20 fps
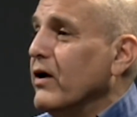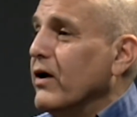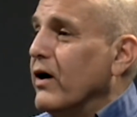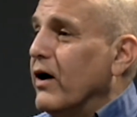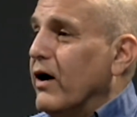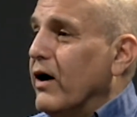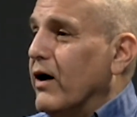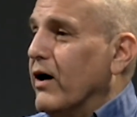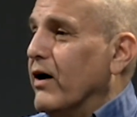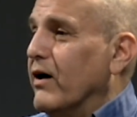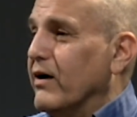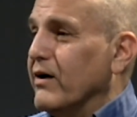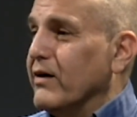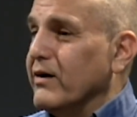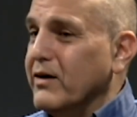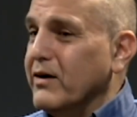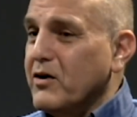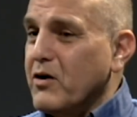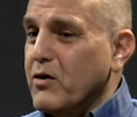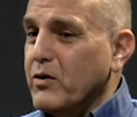Uh-huh. Uh,
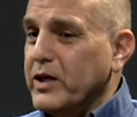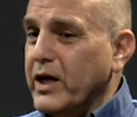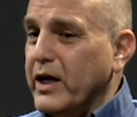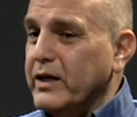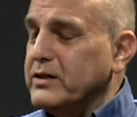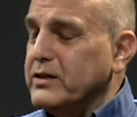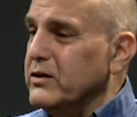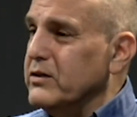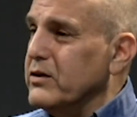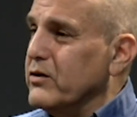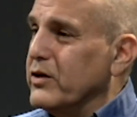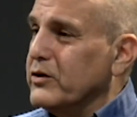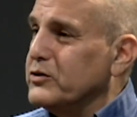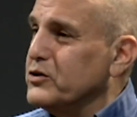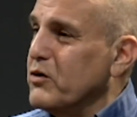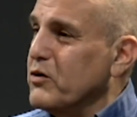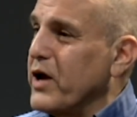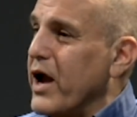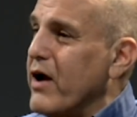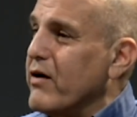you know, it, there's no
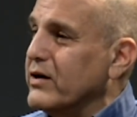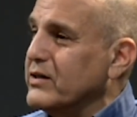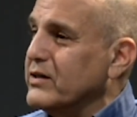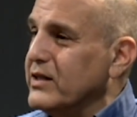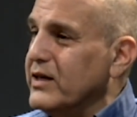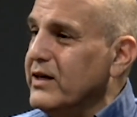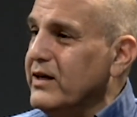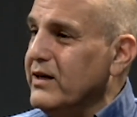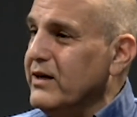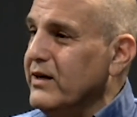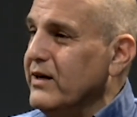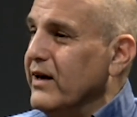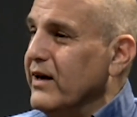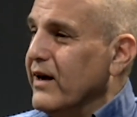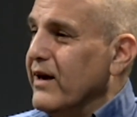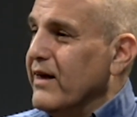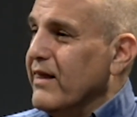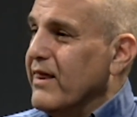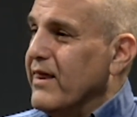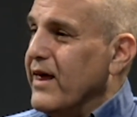guarantee
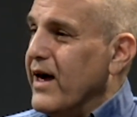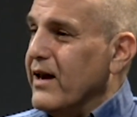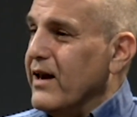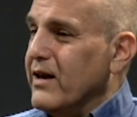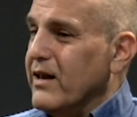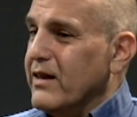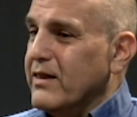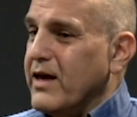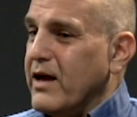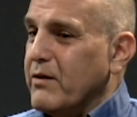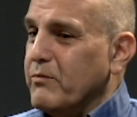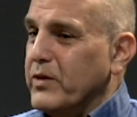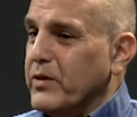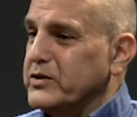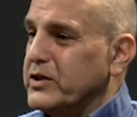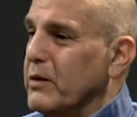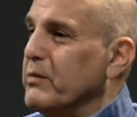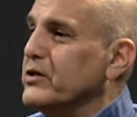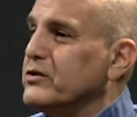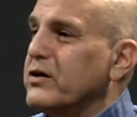that, that
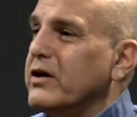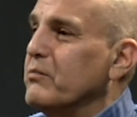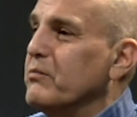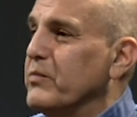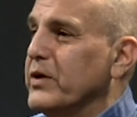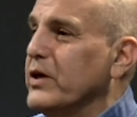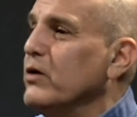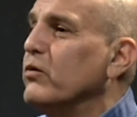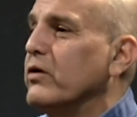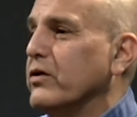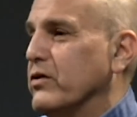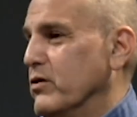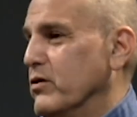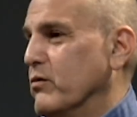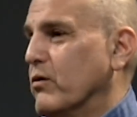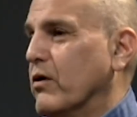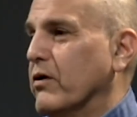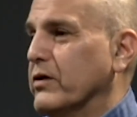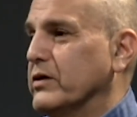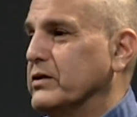somebody's going to be with you
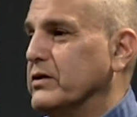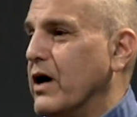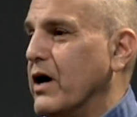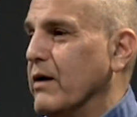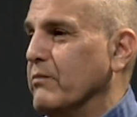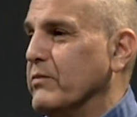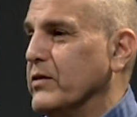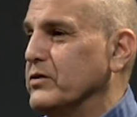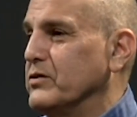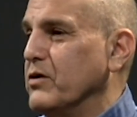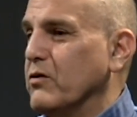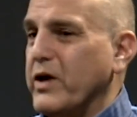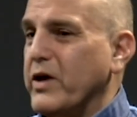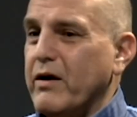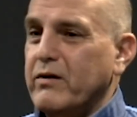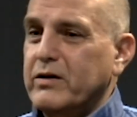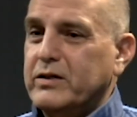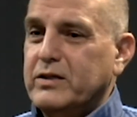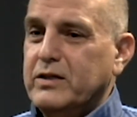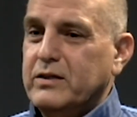all the time. There's no
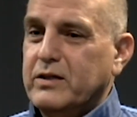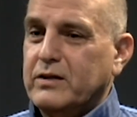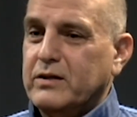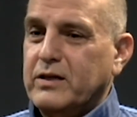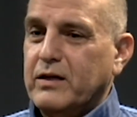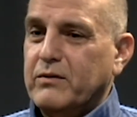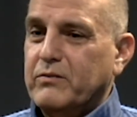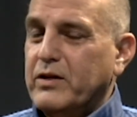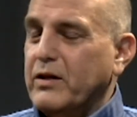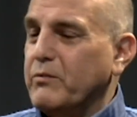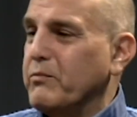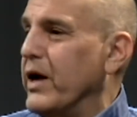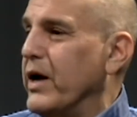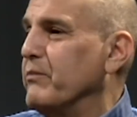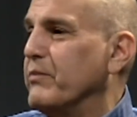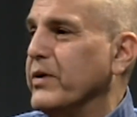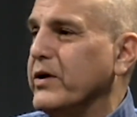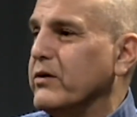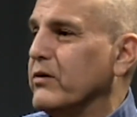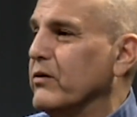guarantee that there, might
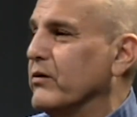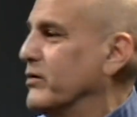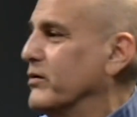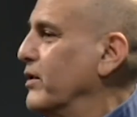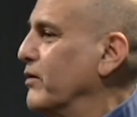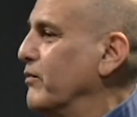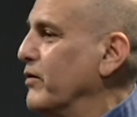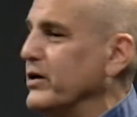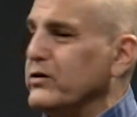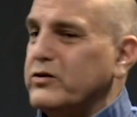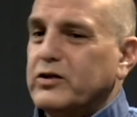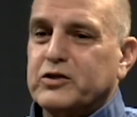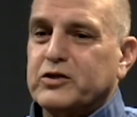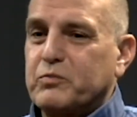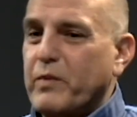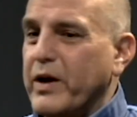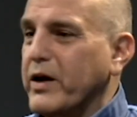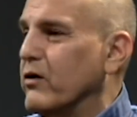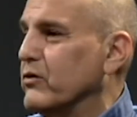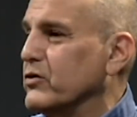be, their interests
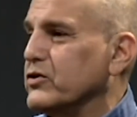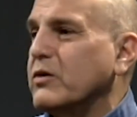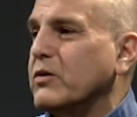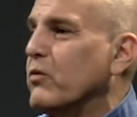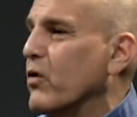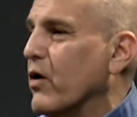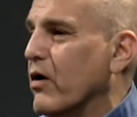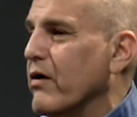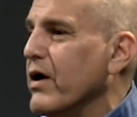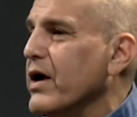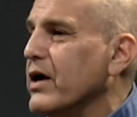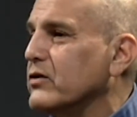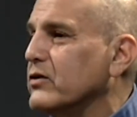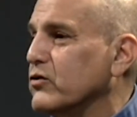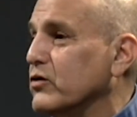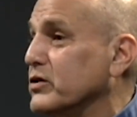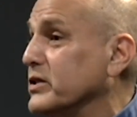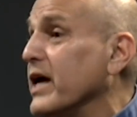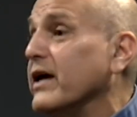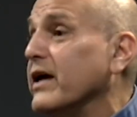might go somewhere else or take mm.